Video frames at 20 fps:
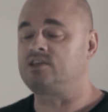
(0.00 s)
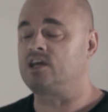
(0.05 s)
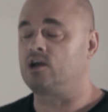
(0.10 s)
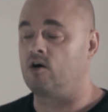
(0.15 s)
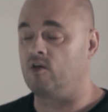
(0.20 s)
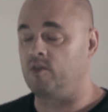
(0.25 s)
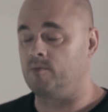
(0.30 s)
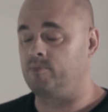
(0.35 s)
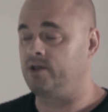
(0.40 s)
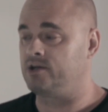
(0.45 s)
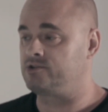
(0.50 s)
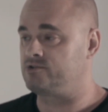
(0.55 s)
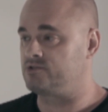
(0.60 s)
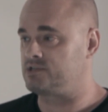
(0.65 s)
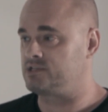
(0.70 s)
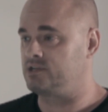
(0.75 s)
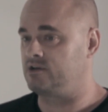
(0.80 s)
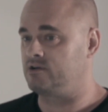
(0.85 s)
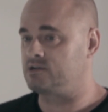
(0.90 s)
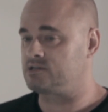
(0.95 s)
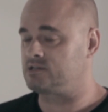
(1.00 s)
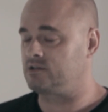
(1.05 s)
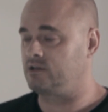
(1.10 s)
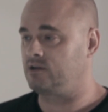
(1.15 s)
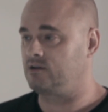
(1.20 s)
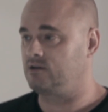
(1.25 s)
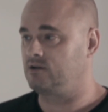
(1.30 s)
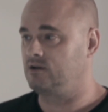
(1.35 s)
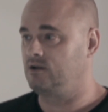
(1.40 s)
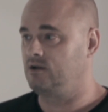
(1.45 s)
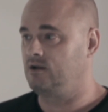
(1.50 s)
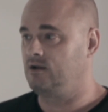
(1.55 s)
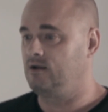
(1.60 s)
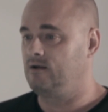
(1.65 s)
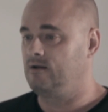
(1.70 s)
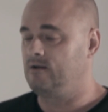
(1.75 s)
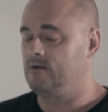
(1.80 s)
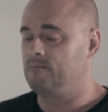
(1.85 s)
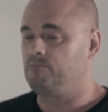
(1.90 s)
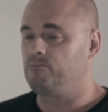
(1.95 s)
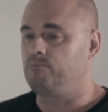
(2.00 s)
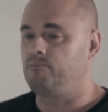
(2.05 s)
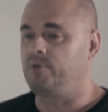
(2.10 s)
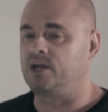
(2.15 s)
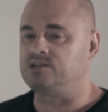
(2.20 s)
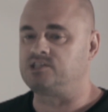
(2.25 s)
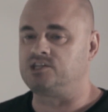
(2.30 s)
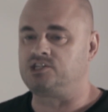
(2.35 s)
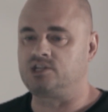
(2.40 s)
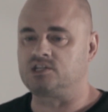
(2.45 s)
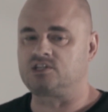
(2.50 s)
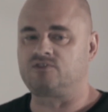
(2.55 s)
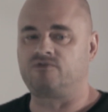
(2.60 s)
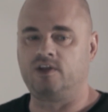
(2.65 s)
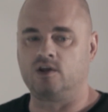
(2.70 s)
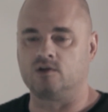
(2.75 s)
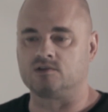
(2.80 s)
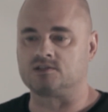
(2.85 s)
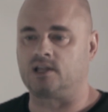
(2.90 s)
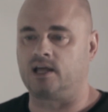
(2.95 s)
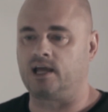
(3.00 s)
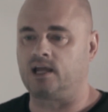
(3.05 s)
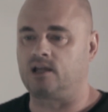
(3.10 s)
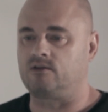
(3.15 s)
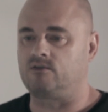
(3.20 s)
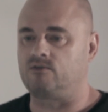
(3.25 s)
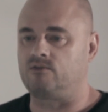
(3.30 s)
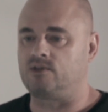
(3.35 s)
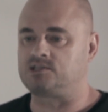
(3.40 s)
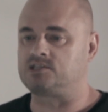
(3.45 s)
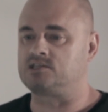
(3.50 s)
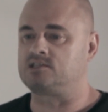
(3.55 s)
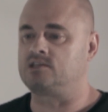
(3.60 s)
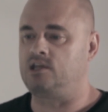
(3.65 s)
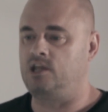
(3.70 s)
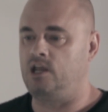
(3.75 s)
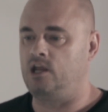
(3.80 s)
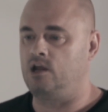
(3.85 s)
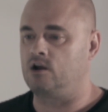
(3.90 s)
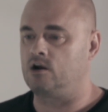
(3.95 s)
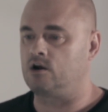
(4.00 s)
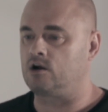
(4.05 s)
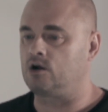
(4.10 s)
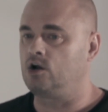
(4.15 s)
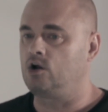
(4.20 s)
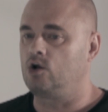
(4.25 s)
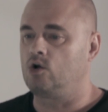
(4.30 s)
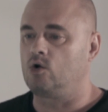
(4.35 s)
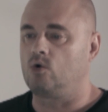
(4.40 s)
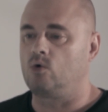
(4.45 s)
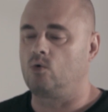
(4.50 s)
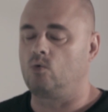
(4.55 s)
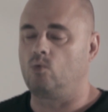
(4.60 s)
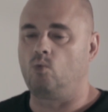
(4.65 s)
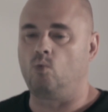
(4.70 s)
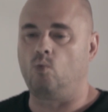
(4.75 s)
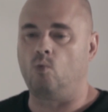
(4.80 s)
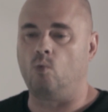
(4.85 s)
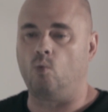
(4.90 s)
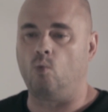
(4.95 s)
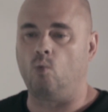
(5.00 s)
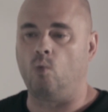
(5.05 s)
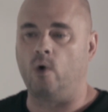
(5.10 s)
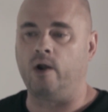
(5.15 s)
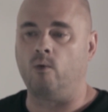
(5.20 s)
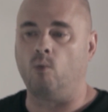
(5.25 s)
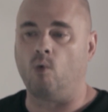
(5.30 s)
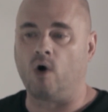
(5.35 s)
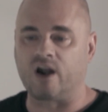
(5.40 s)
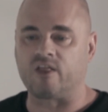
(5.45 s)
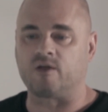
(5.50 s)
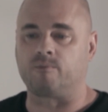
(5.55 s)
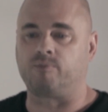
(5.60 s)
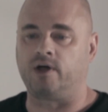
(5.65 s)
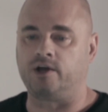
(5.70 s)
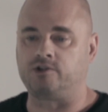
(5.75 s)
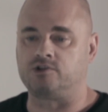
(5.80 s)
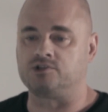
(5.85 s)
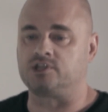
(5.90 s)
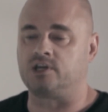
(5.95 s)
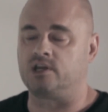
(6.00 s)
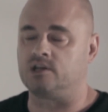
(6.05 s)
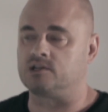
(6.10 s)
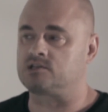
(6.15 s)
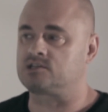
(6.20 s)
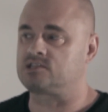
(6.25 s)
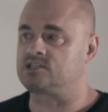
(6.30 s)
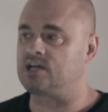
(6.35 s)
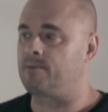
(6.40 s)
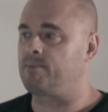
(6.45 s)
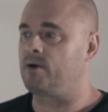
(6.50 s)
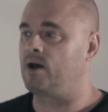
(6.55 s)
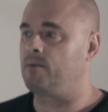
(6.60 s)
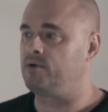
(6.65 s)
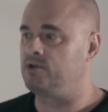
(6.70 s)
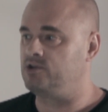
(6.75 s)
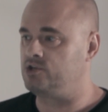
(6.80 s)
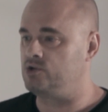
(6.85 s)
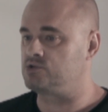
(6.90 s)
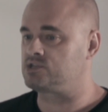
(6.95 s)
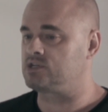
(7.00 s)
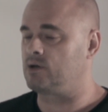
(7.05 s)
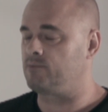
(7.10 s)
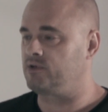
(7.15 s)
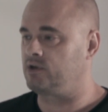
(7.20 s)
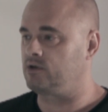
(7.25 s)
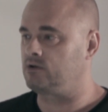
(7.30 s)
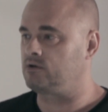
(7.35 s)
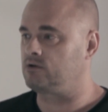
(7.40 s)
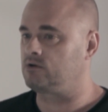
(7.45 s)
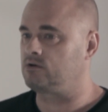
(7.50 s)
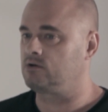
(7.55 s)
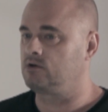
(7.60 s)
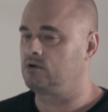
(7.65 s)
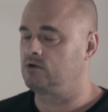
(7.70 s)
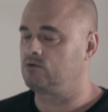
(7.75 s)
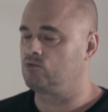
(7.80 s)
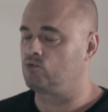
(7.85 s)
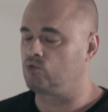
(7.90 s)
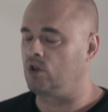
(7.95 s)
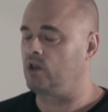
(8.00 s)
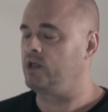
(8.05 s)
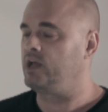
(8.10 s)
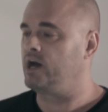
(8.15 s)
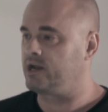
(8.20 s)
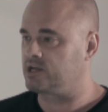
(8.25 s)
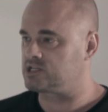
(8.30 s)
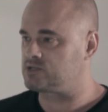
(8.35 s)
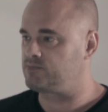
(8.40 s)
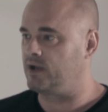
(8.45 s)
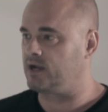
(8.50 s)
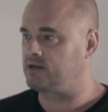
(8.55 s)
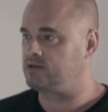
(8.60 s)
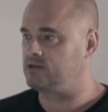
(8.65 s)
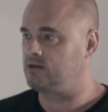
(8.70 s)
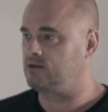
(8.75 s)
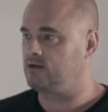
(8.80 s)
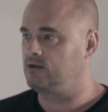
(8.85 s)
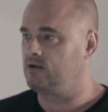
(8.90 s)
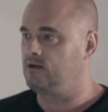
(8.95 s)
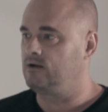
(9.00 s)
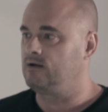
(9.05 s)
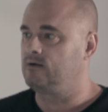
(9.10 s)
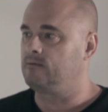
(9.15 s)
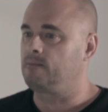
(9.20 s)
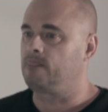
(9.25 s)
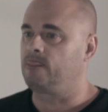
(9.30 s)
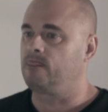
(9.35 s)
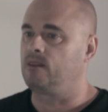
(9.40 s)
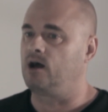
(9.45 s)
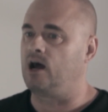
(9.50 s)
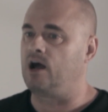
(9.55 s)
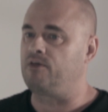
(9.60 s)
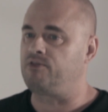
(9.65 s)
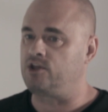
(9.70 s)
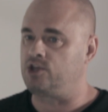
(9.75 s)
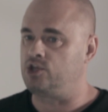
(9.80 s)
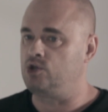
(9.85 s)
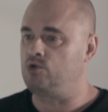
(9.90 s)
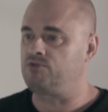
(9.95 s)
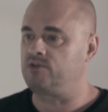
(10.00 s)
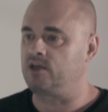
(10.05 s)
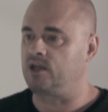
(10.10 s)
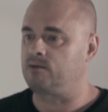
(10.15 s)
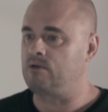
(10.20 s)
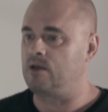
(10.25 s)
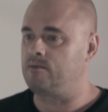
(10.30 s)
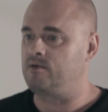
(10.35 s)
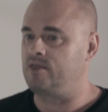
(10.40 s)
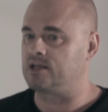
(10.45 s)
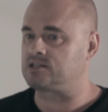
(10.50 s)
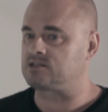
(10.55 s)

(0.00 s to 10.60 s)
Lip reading: all the Pletchers seriously. Because it just feels like this is the year when one of the Pletchers are going to step up and do something really unexpected. I think you think maybe